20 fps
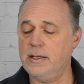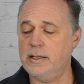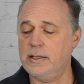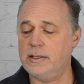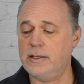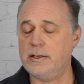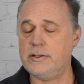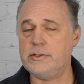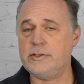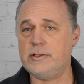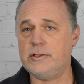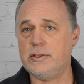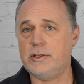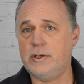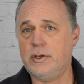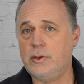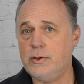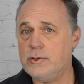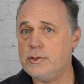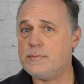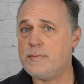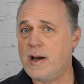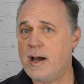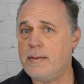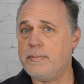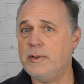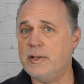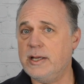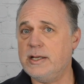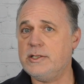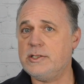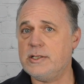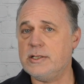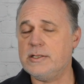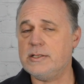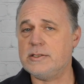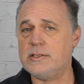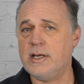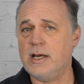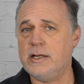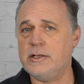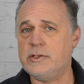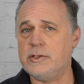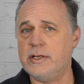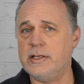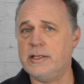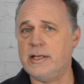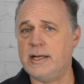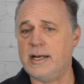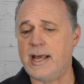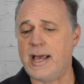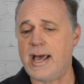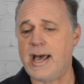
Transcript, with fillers: There's a huge population of this country that